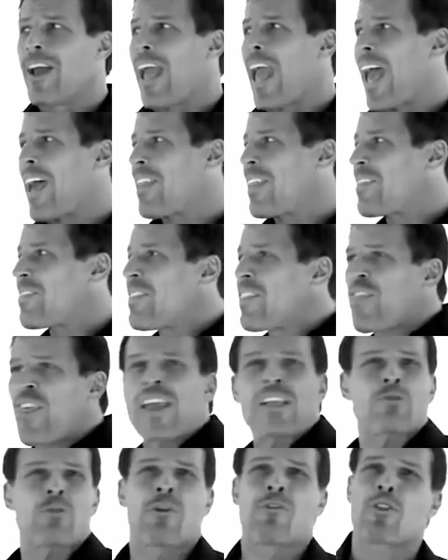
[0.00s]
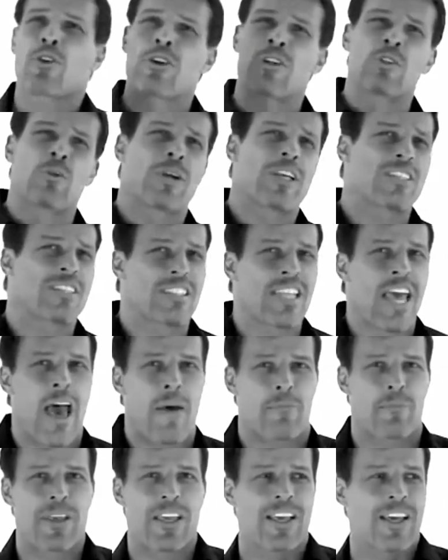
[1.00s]
and the things we've learned to
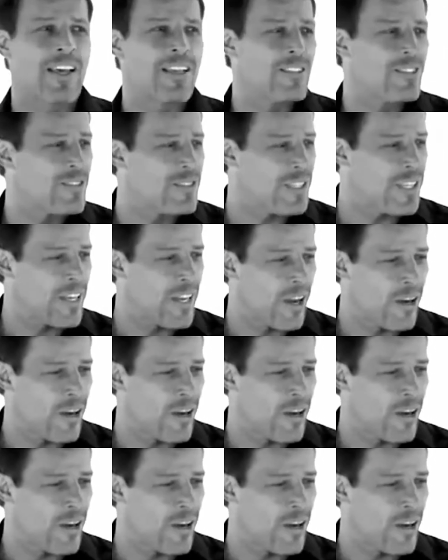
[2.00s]
accept because,